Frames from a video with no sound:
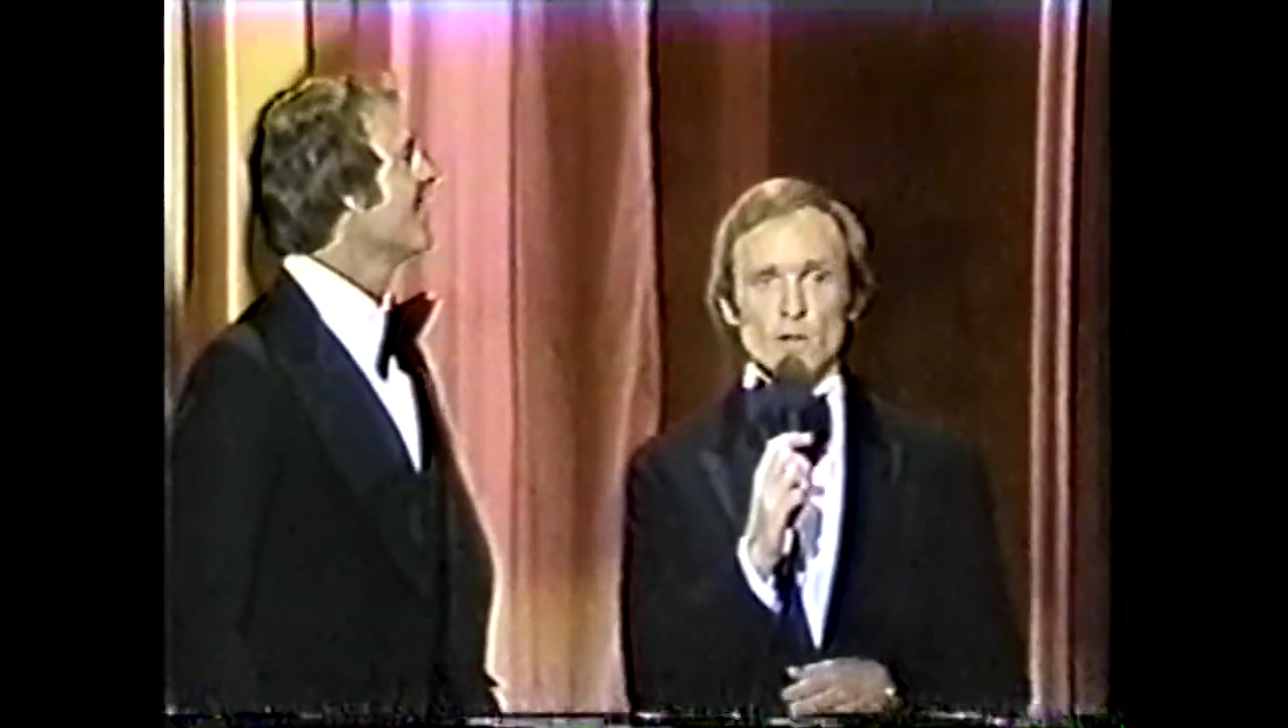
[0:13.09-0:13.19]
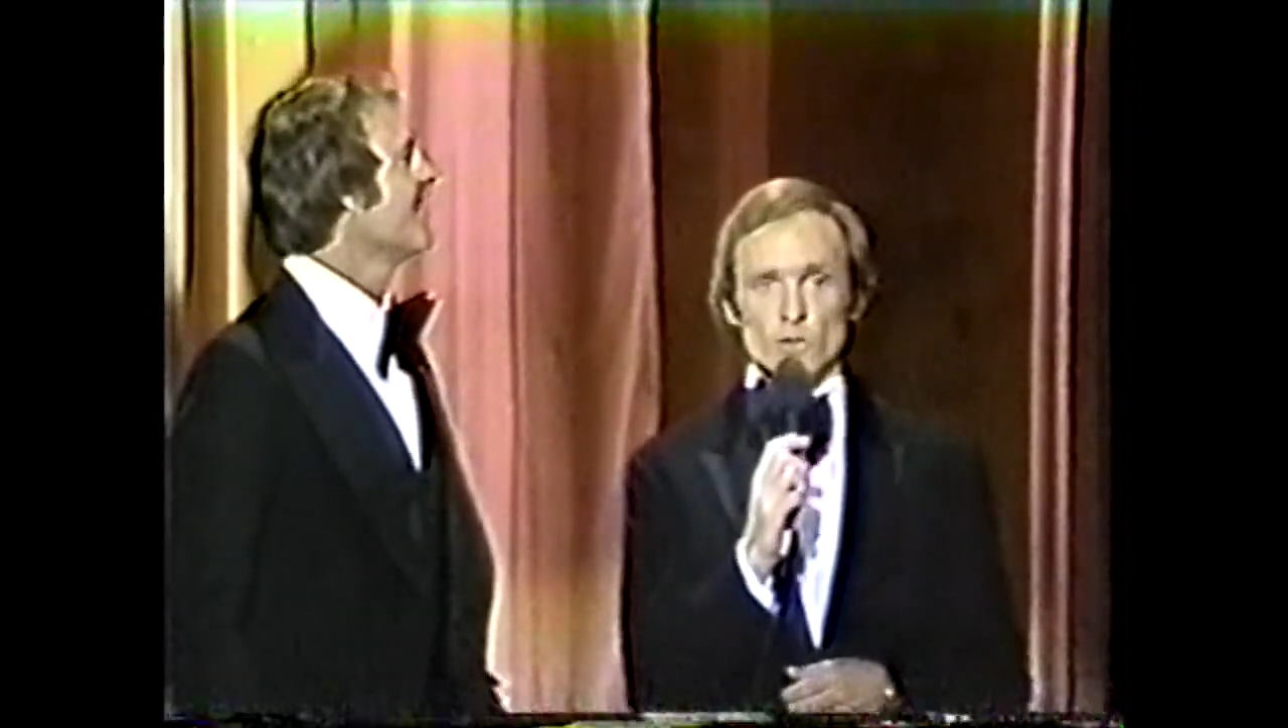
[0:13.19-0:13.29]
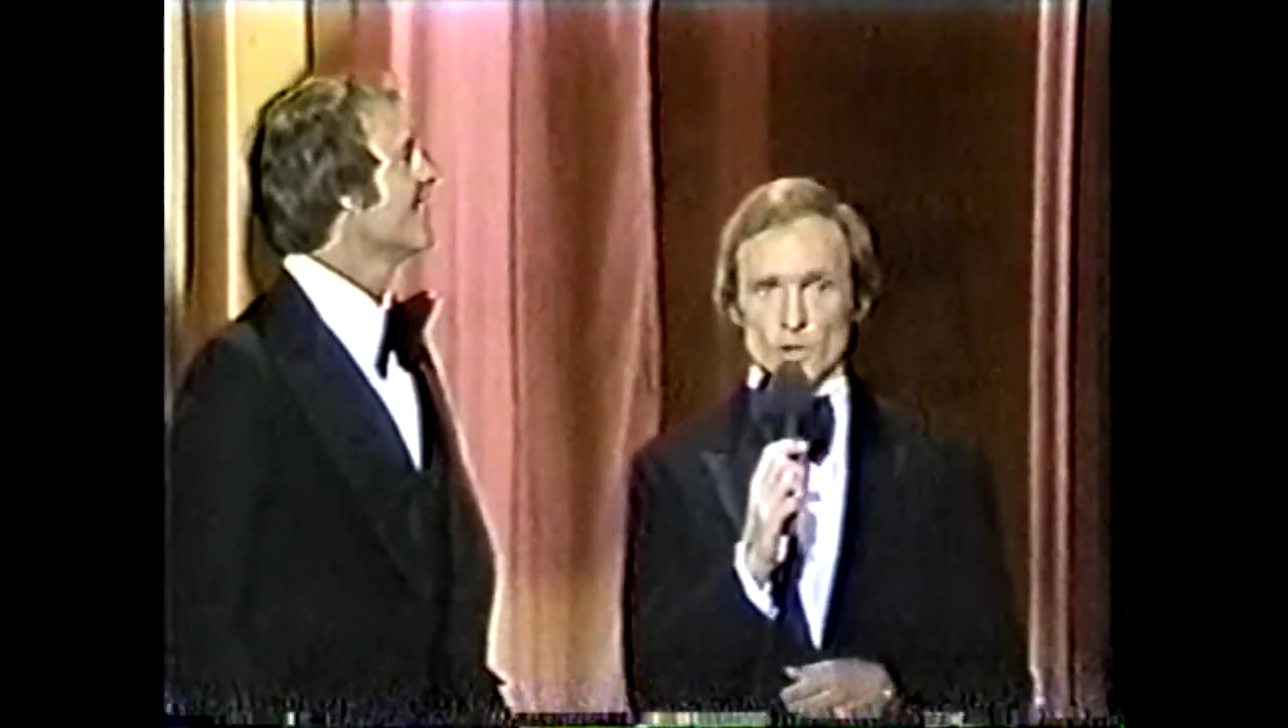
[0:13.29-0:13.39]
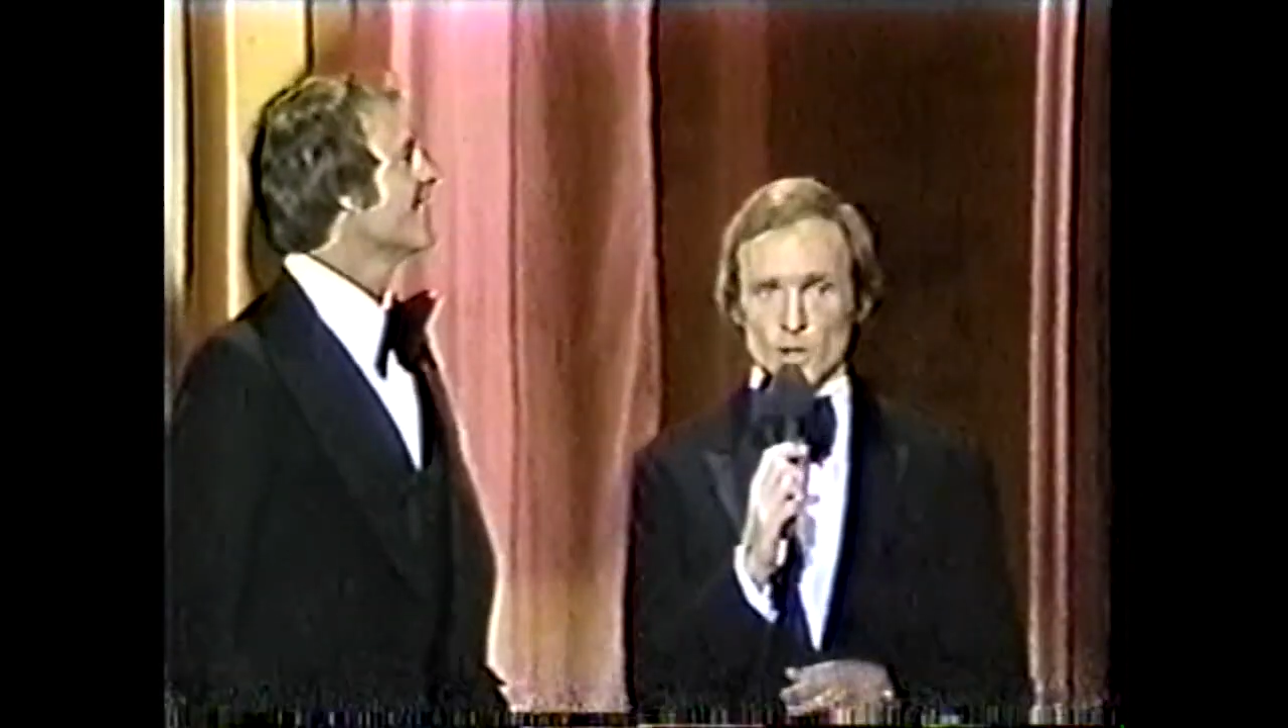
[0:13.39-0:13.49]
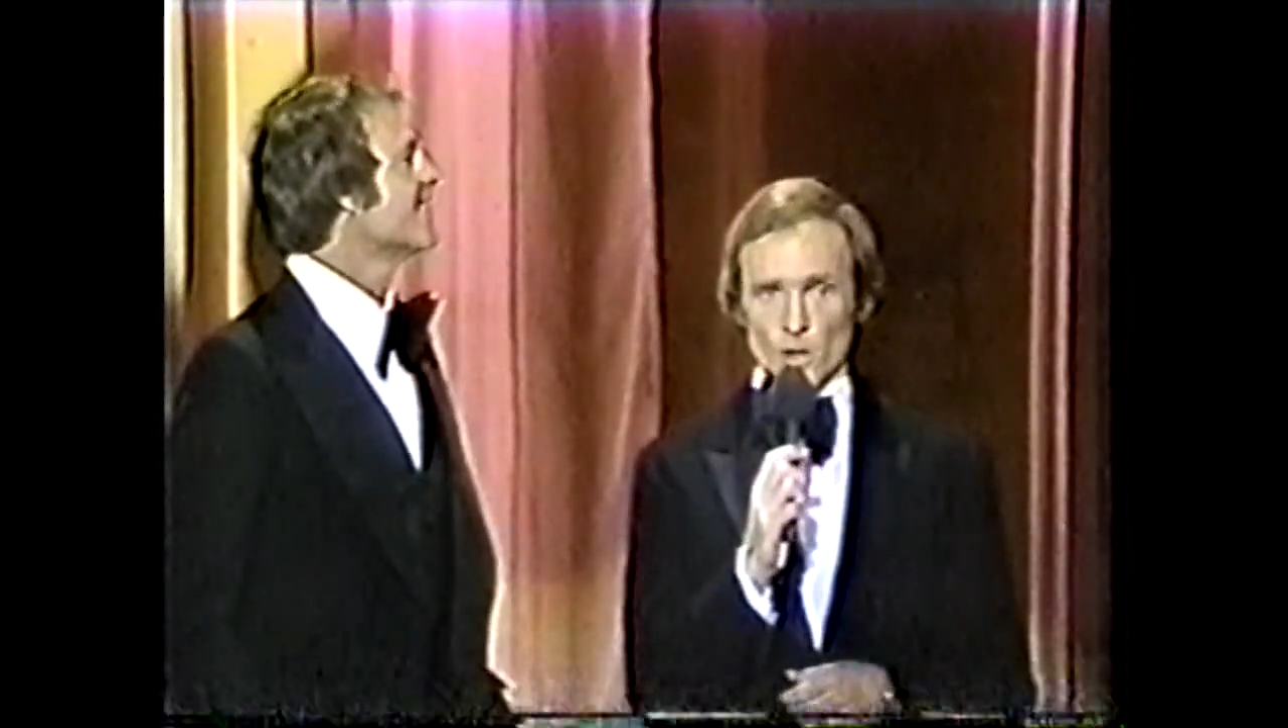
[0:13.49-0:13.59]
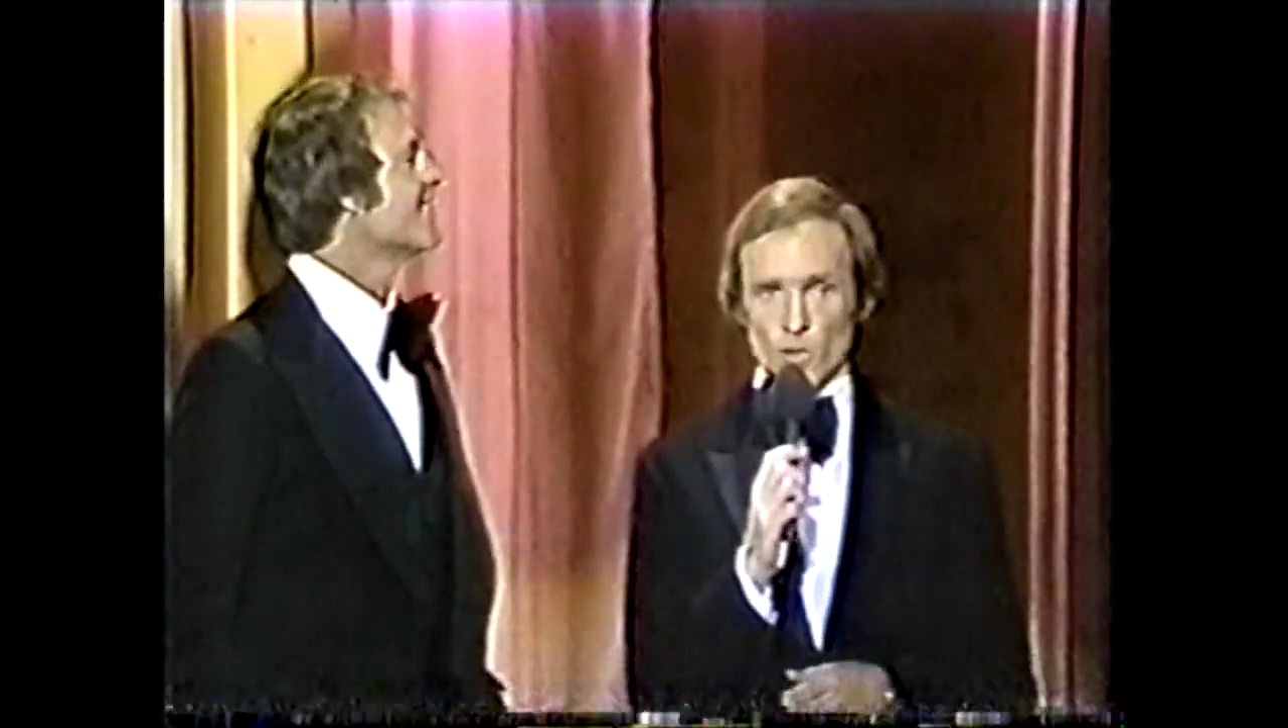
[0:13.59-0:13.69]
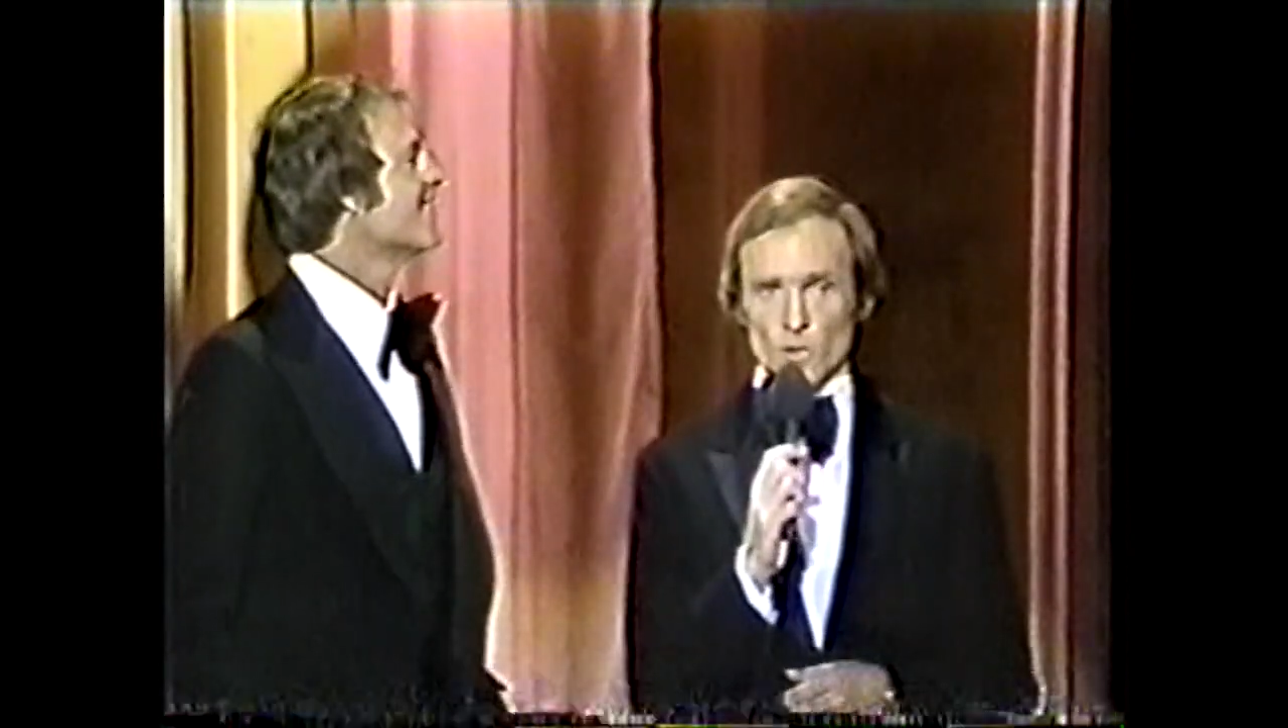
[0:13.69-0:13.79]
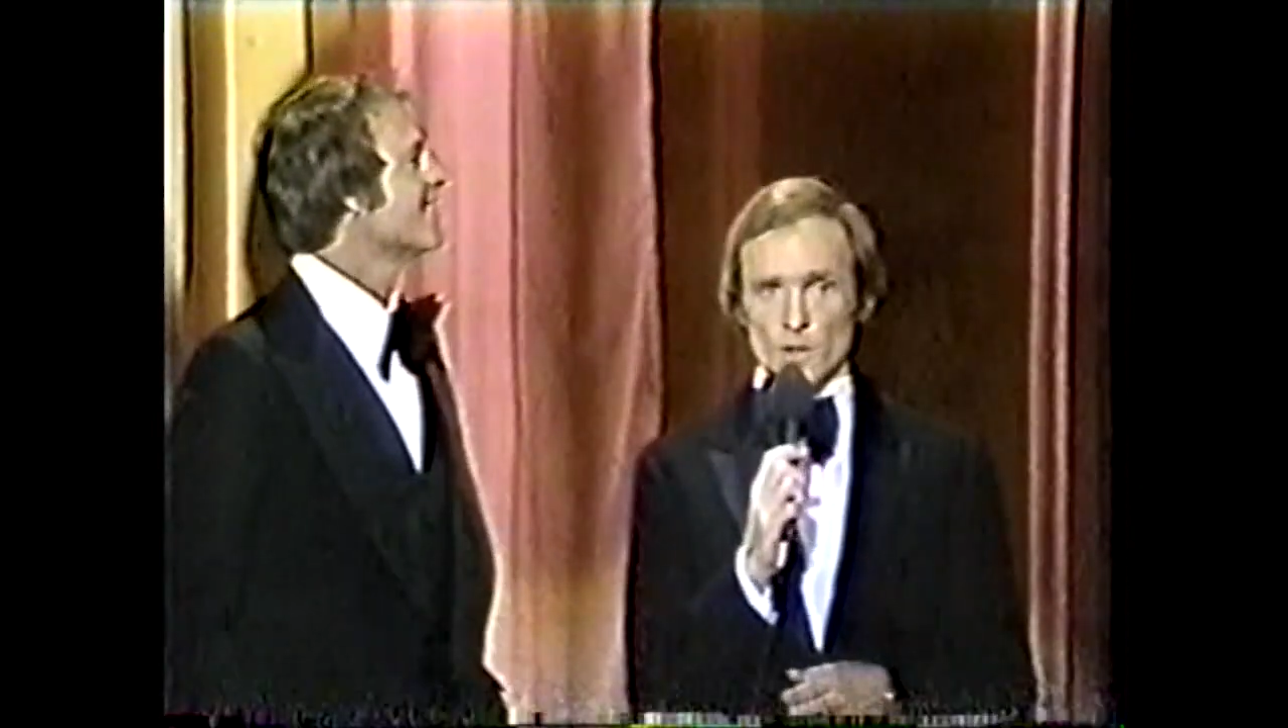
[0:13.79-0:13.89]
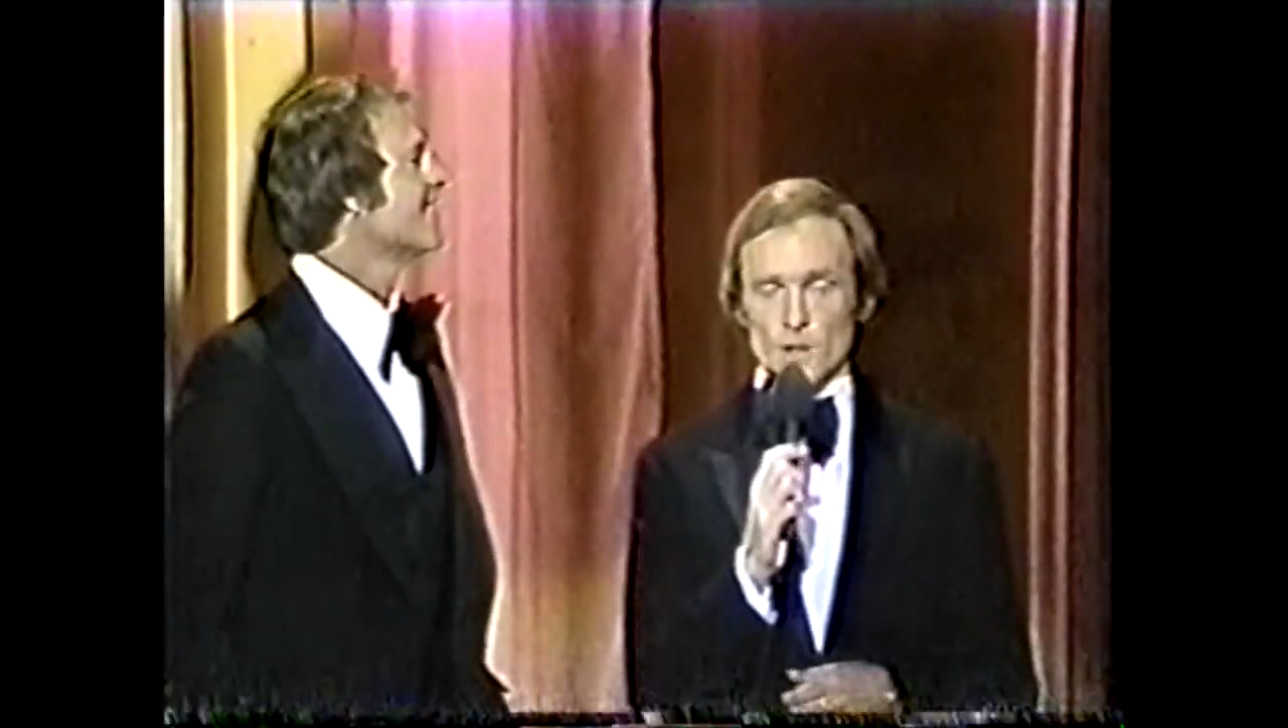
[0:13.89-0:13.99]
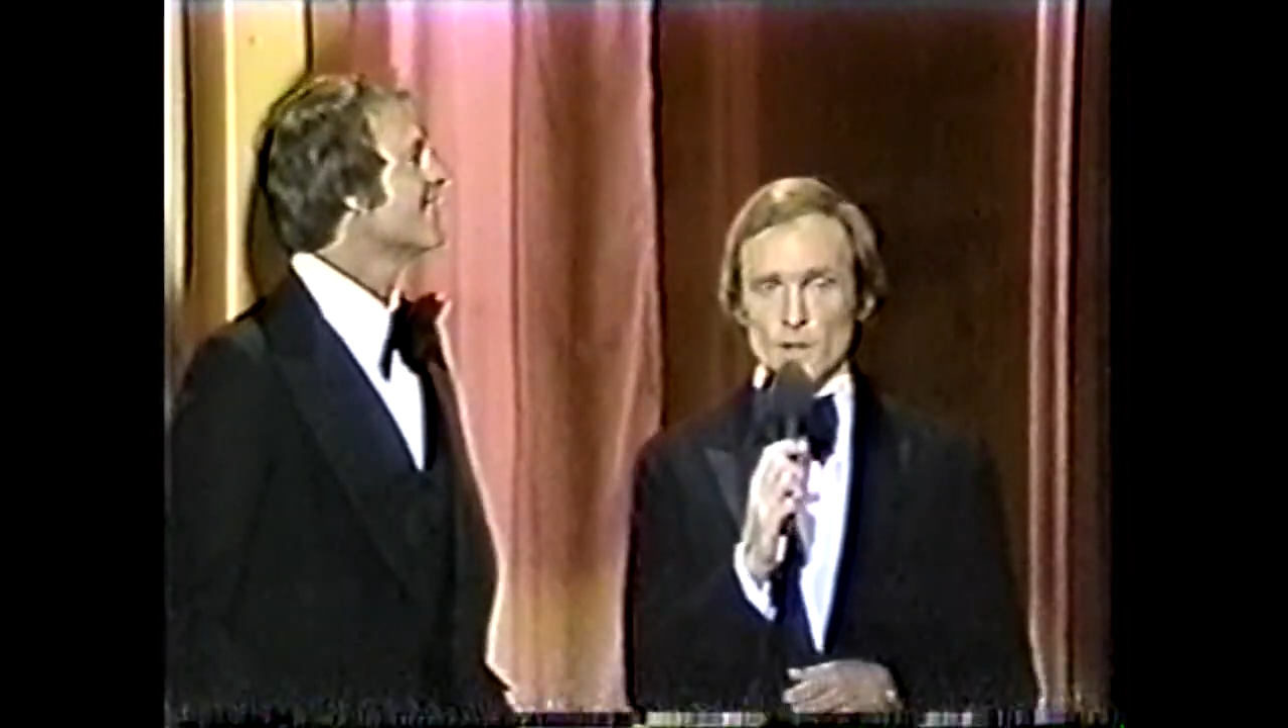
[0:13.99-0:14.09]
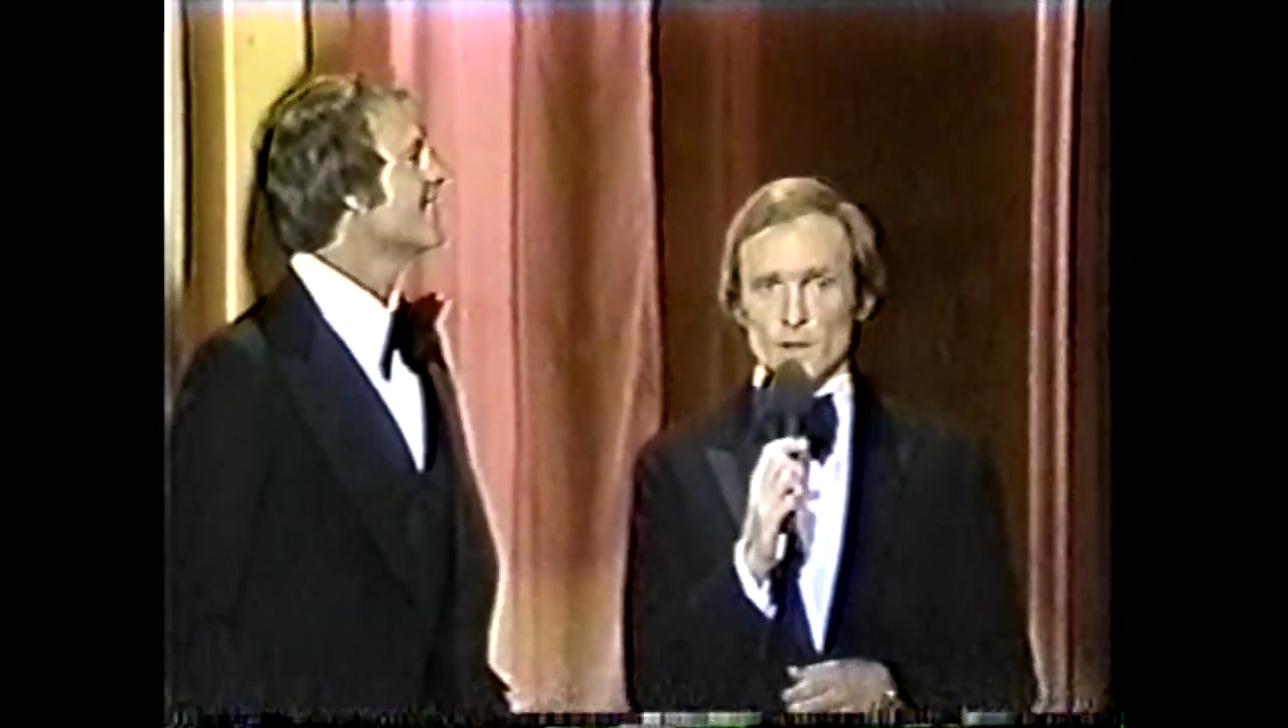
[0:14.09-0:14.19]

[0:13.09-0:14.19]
years ago.